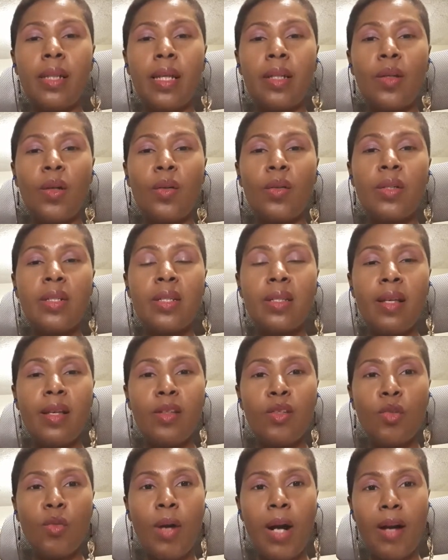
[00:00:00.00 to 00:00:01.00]
and her son
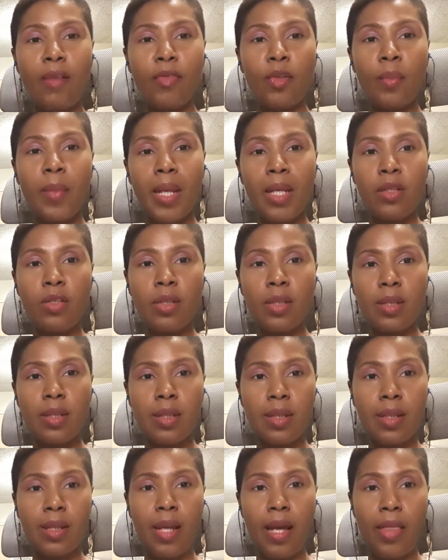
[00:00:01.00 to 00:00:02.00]
do affirmations
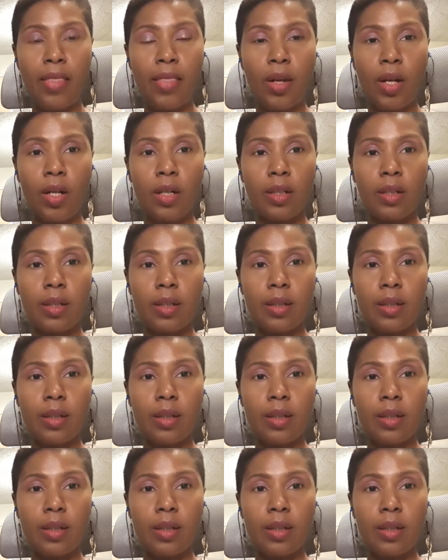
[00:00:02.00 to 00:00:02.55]
together.